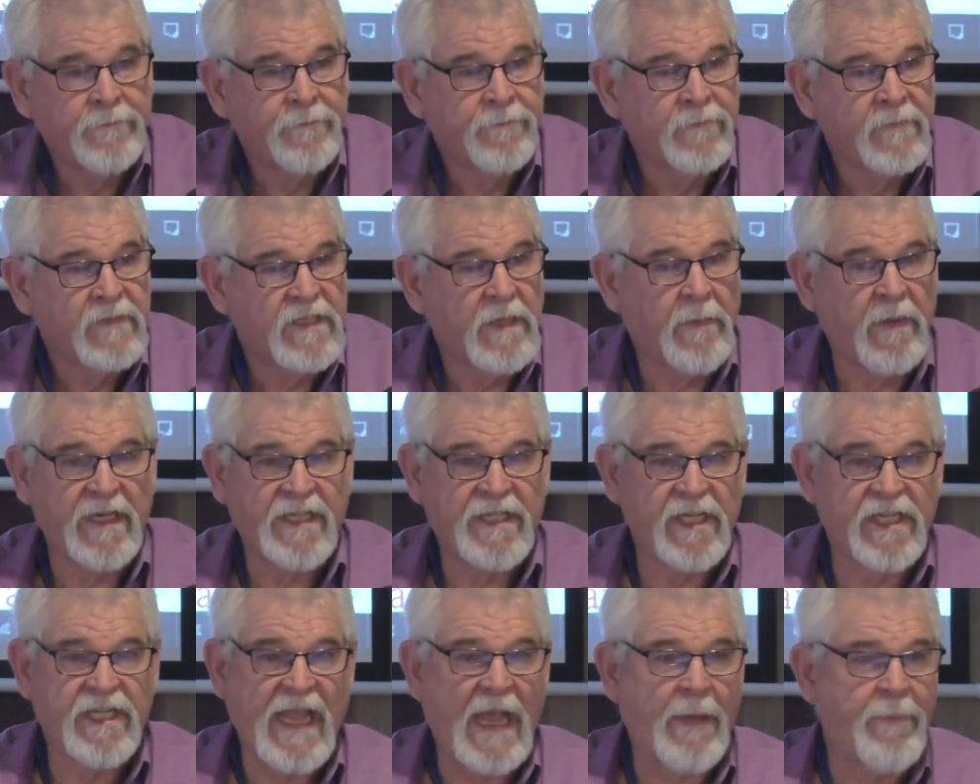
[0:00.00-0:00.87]
Somebody
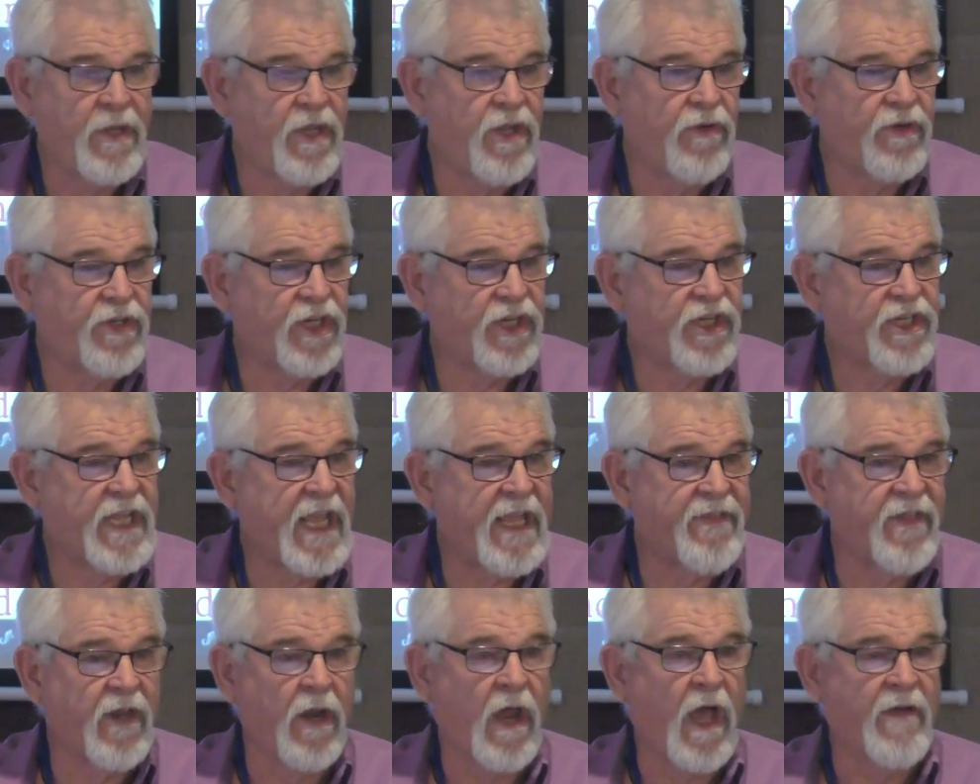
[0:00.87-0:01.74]
says, yeah, but you just
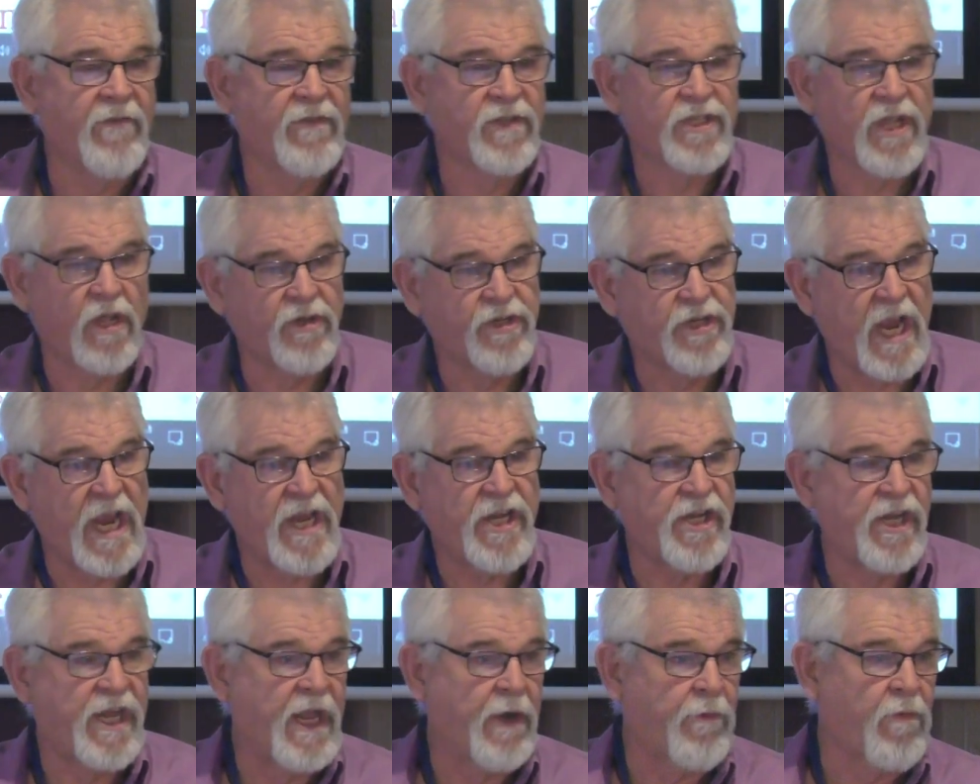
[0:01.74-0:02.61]
said the law of
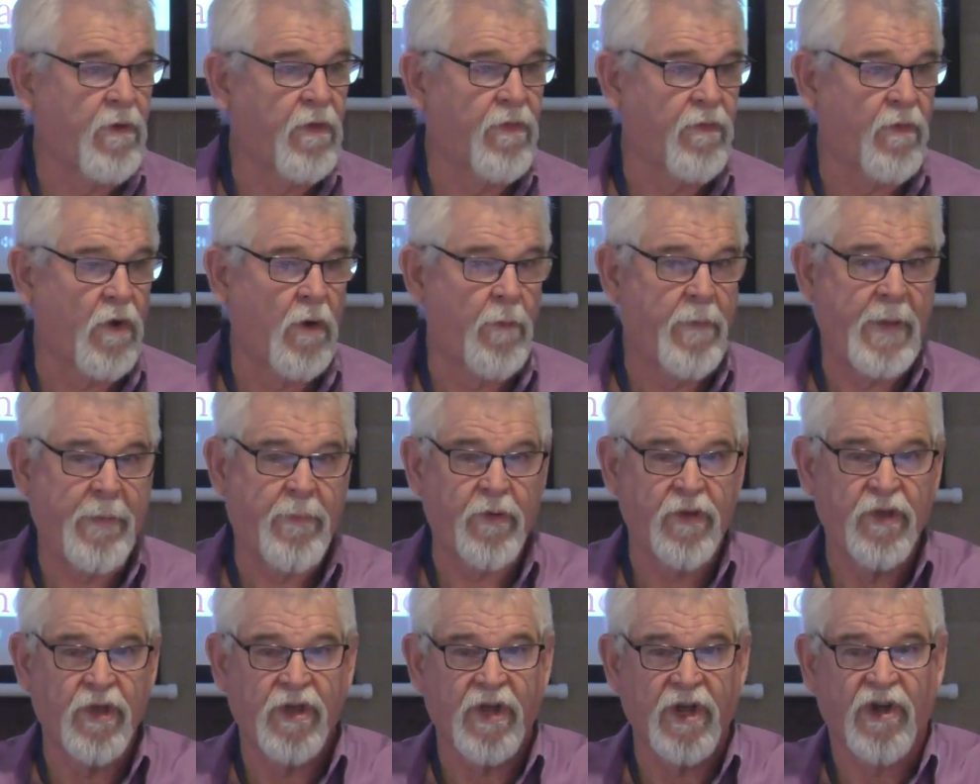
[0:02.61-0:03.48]
association, you get rid of the wrong people,
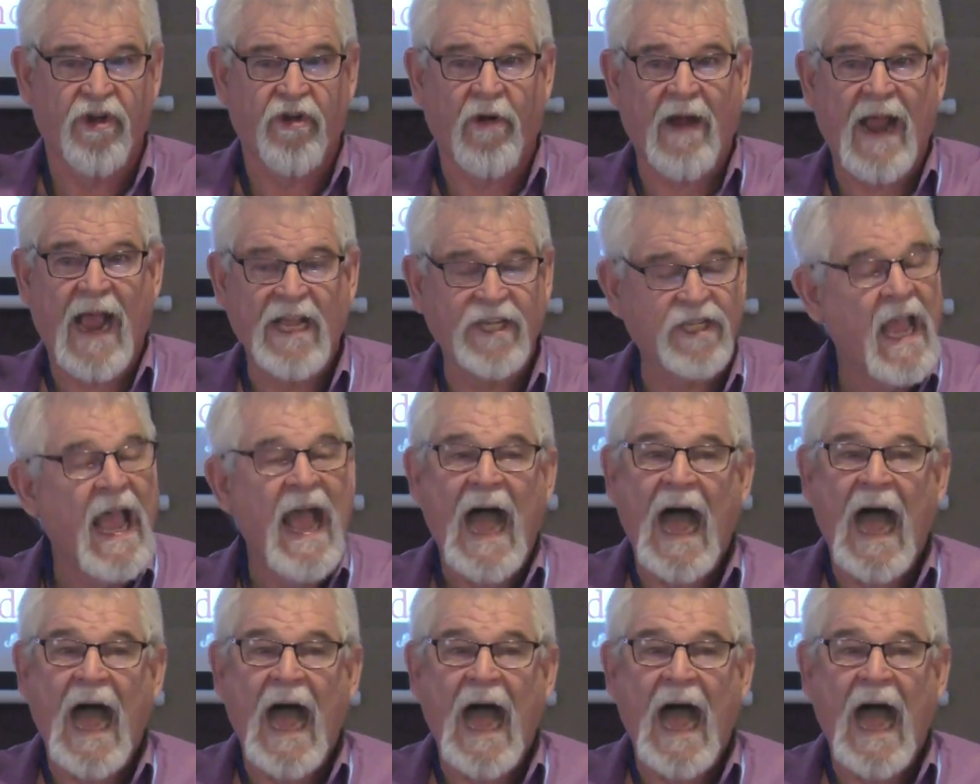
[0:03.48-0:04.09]
you can crash.